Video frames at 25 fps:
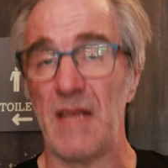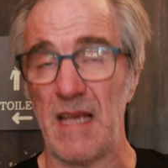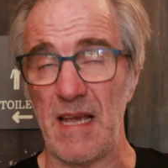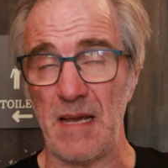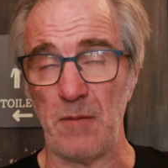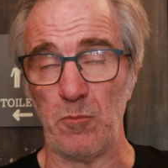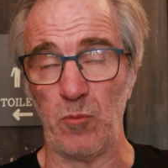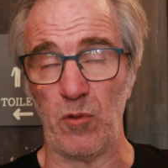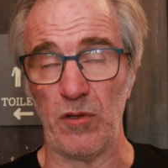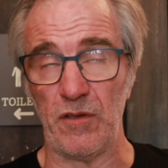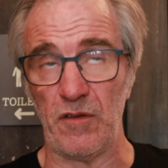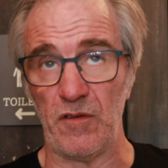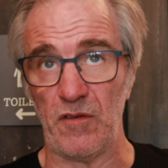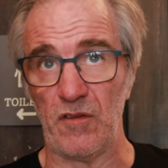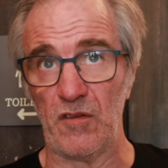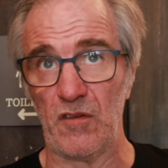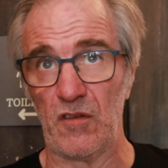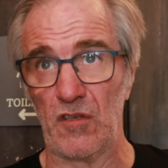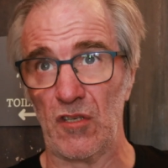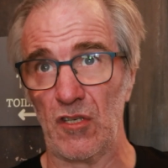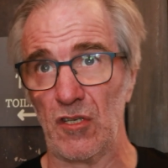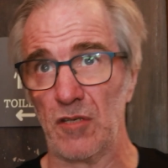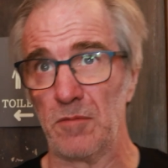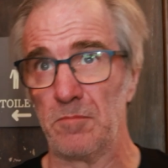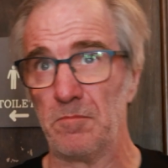It
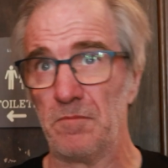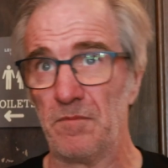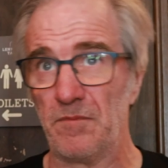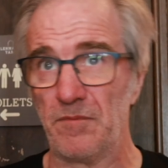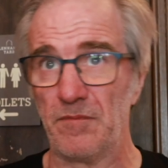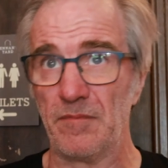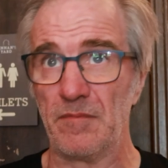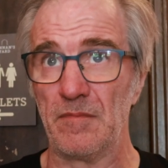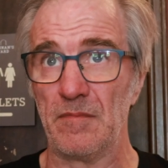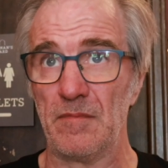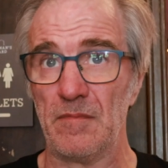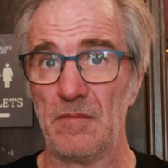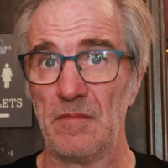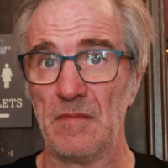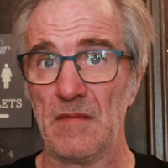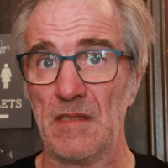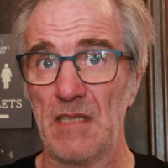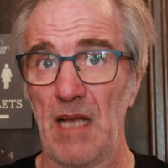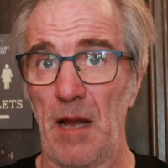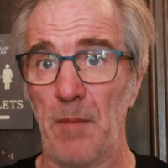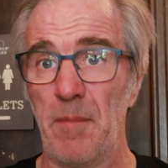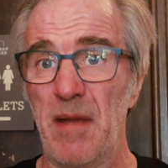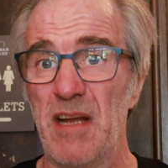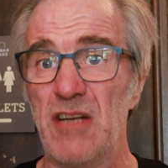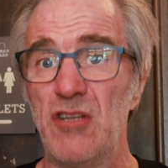was,
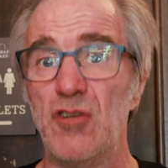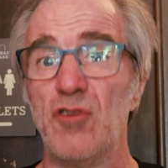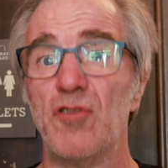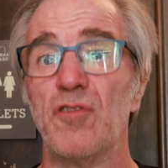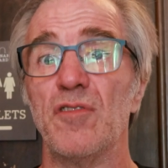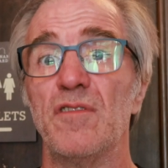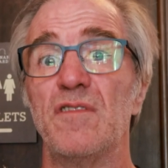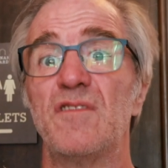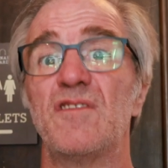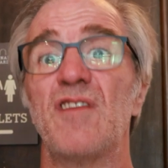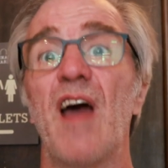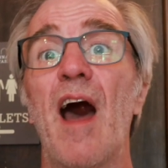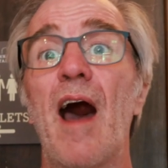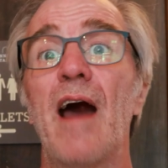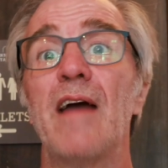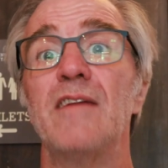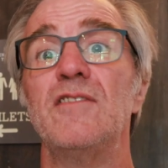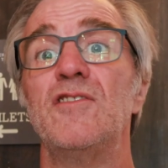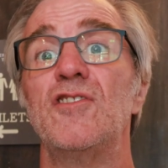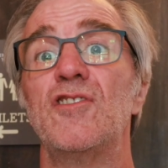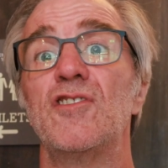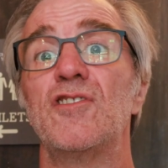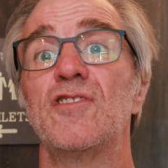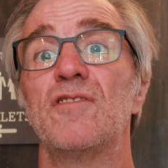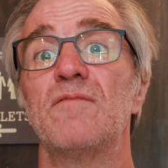I mean, you could
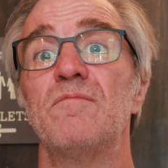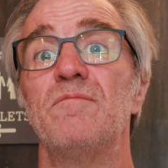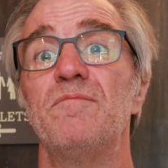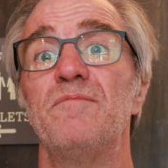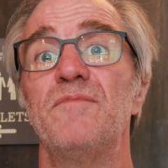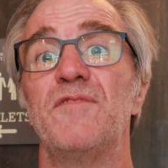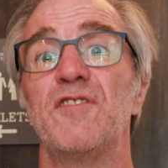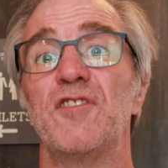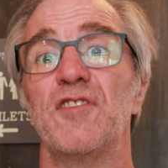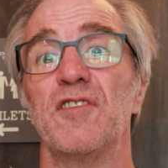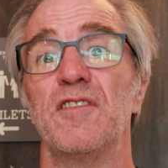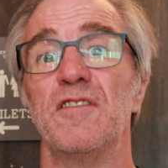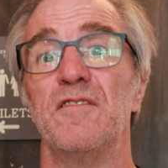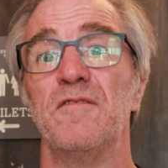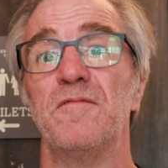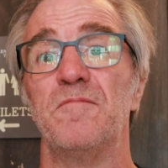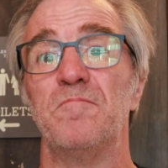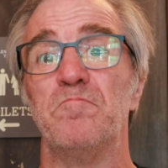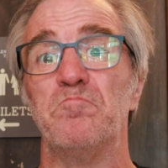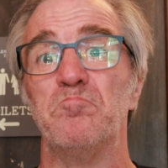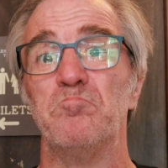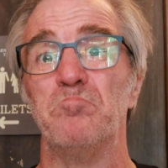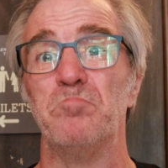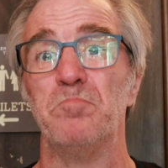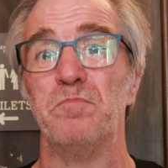taste sort of
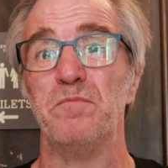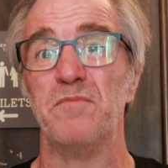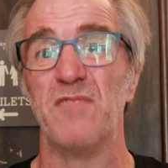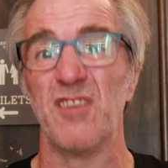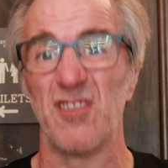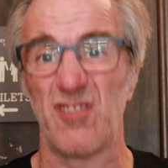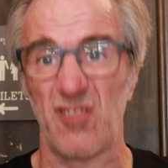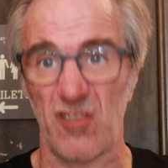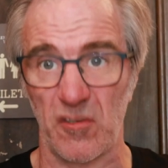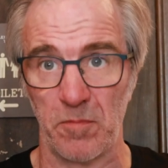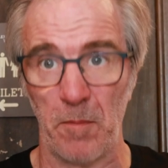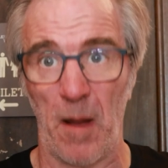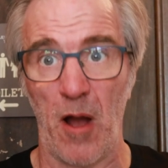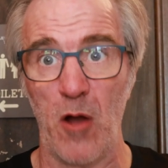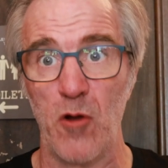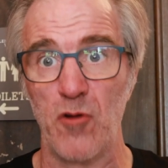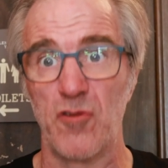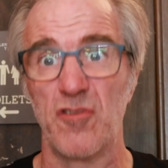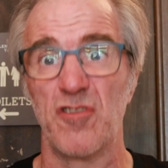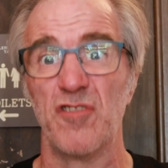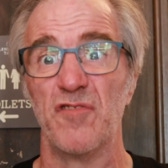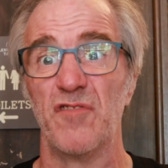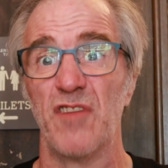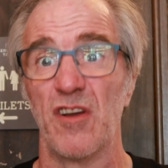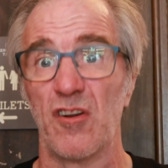the
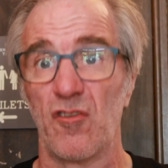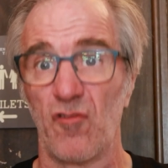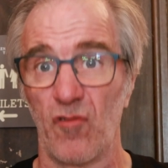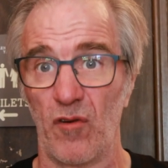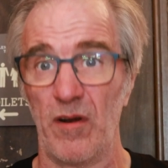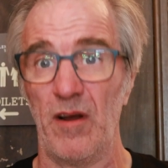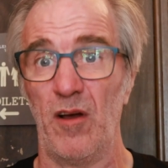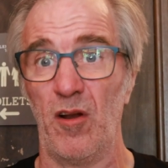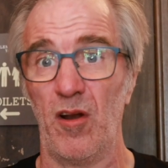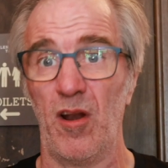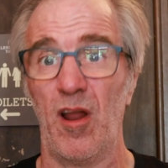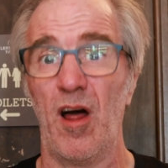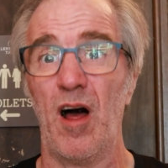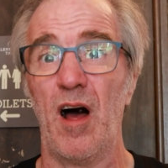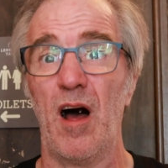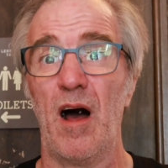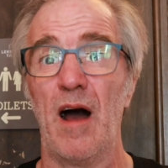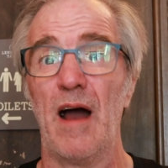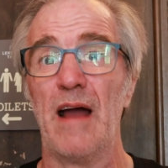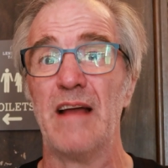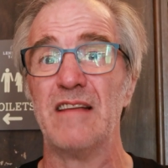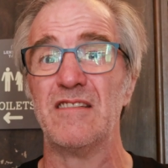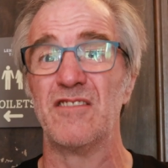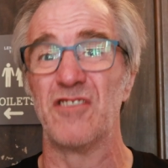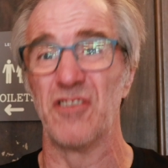smoke and the grill
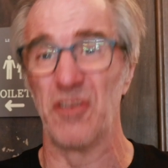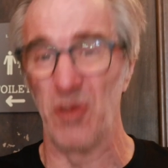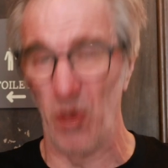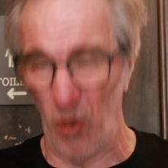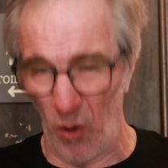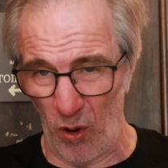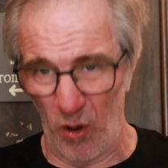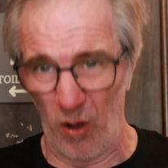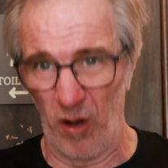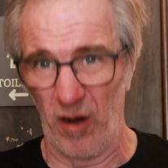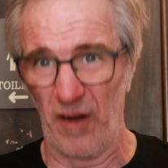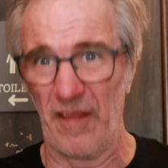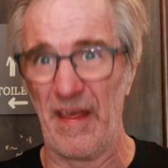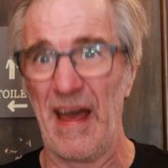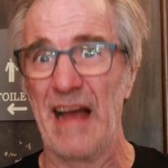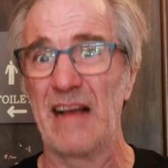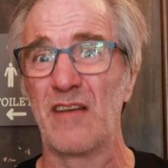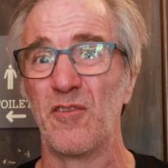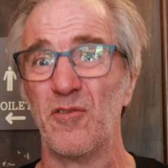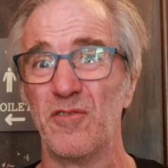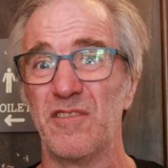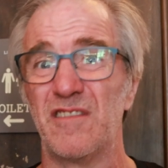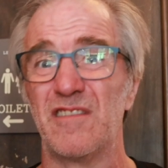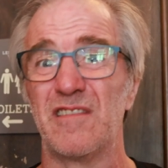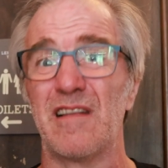lines, all of
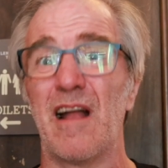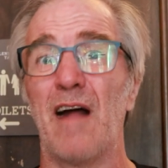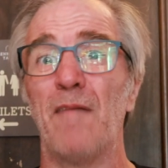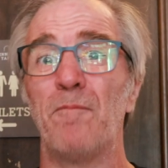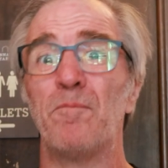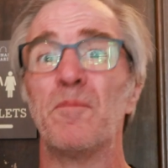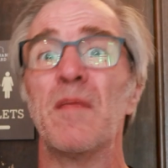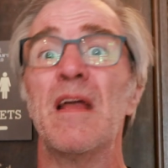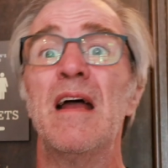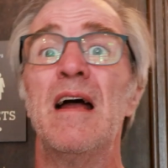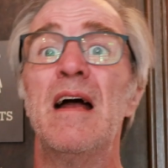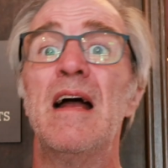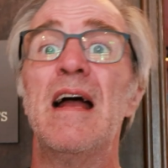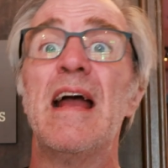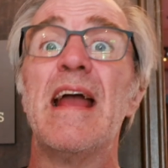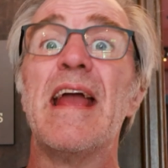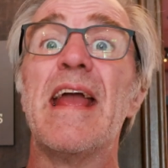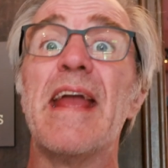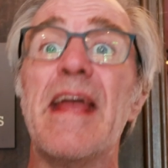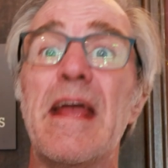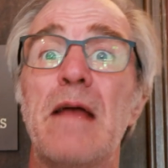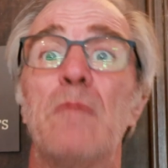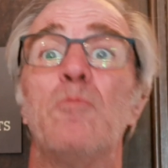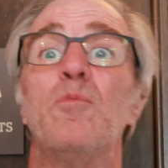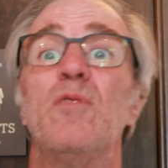that good stuff.
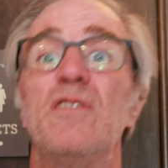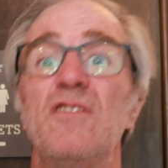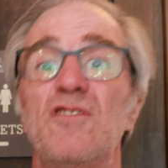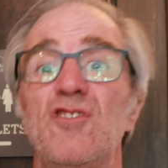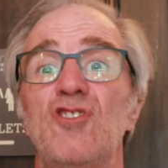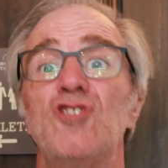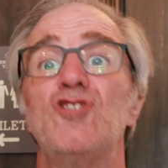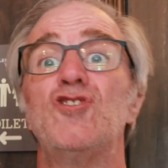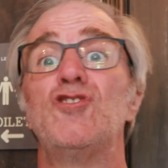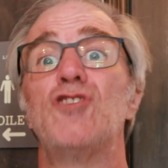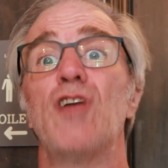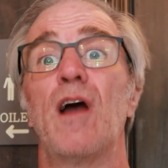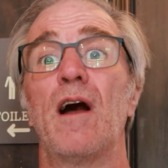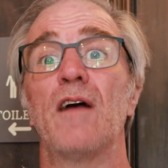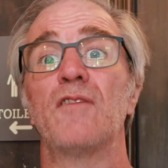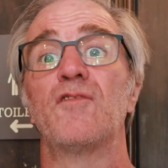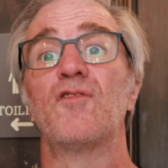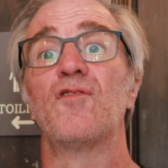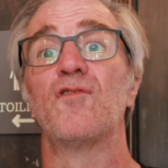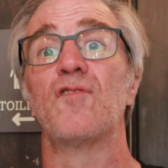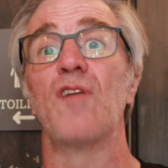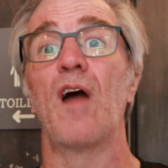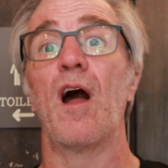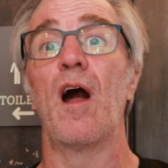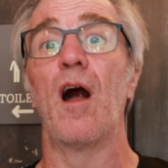It was
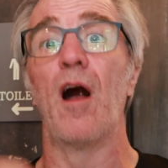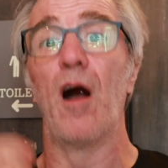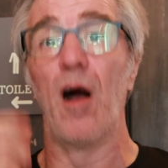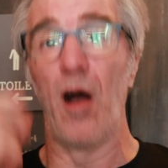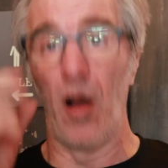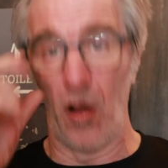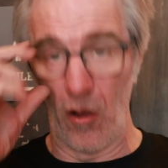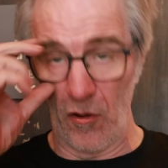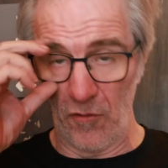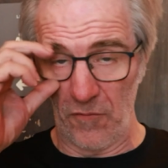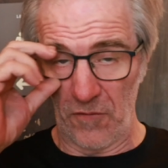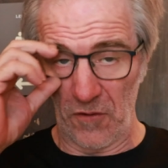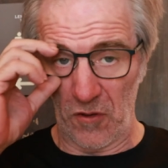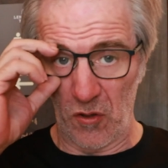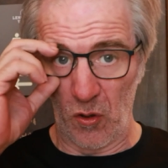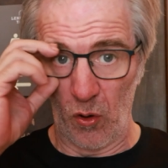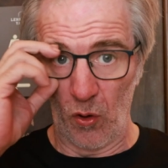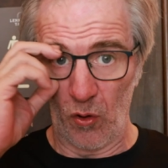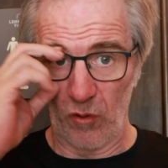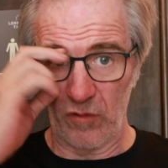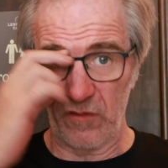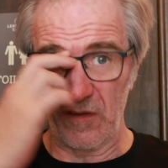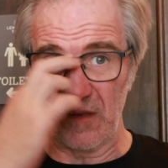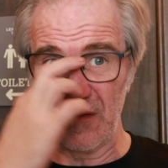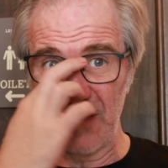just
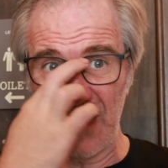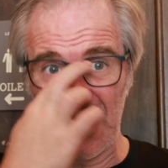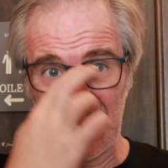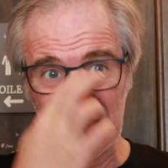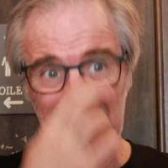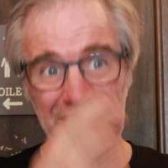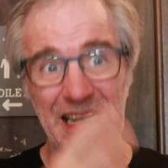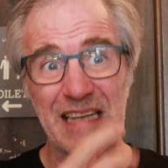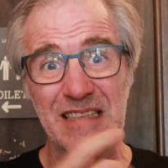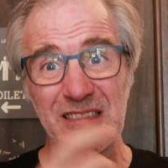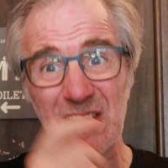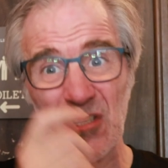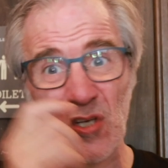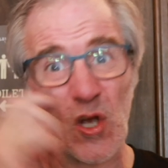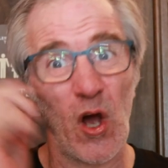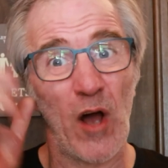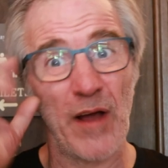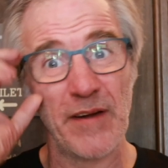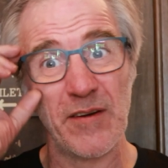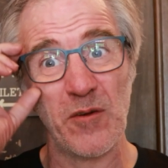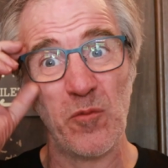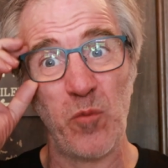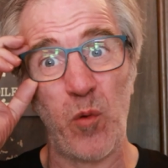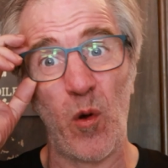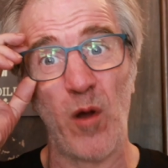overcooked. And that's
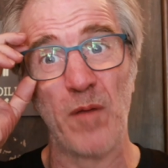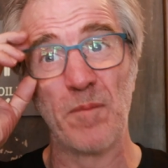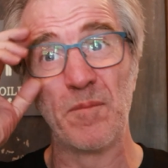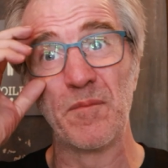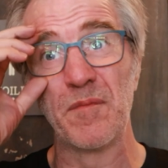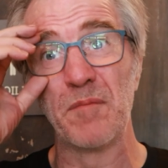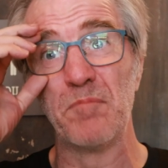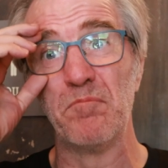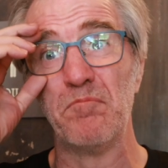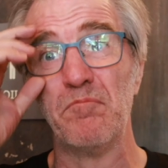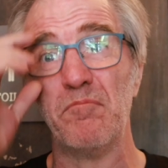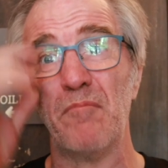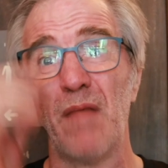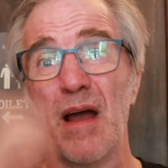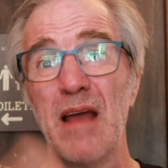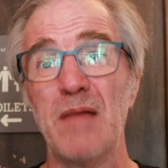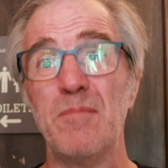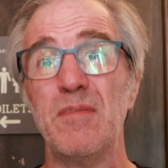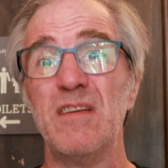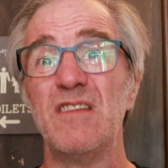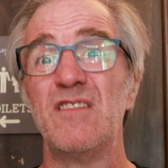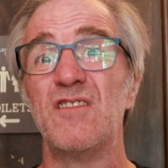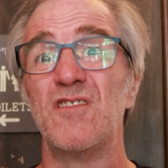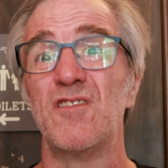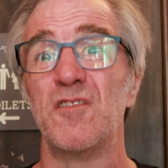kind of what
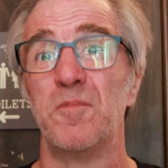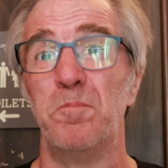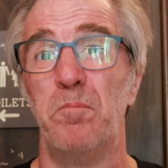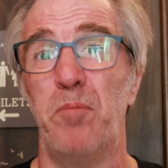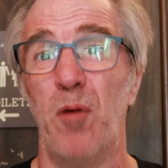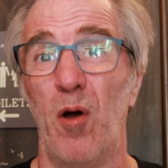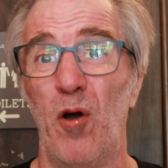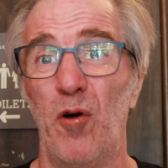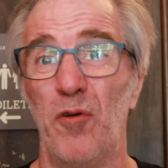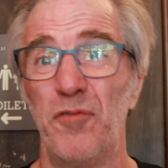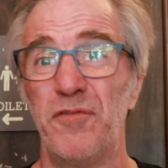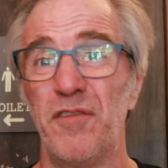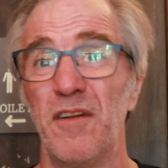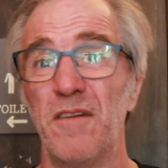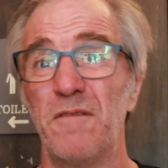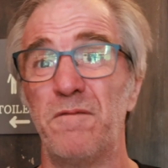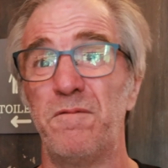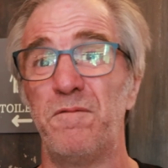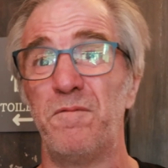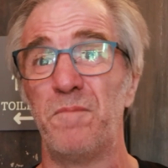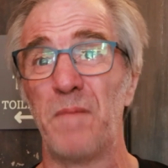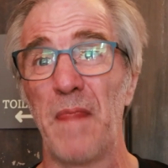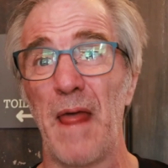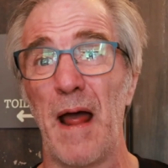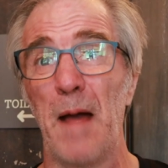maybe spoilt it
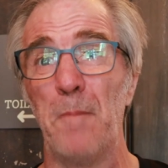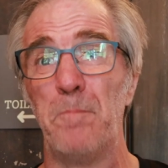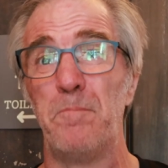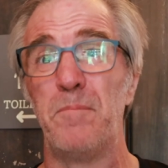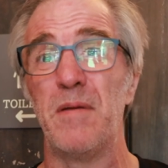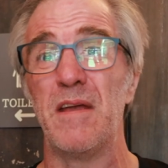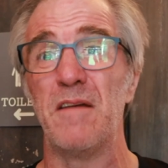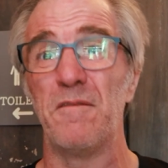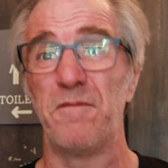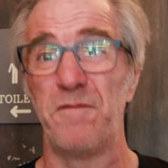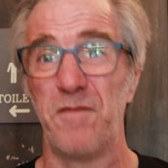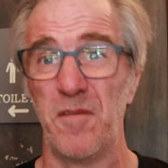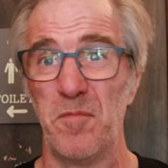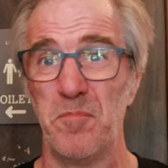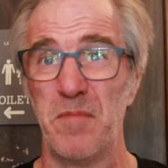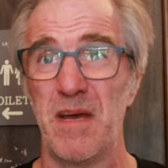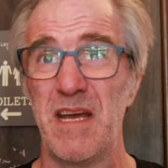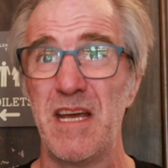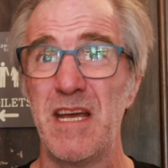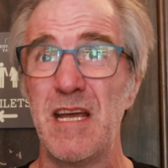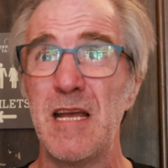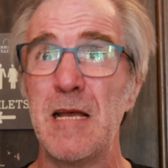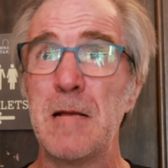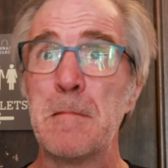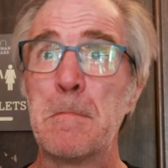a bit for
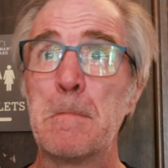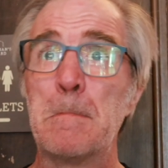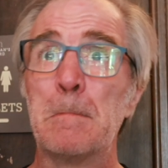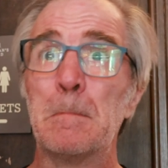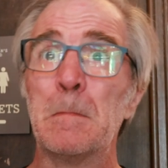me.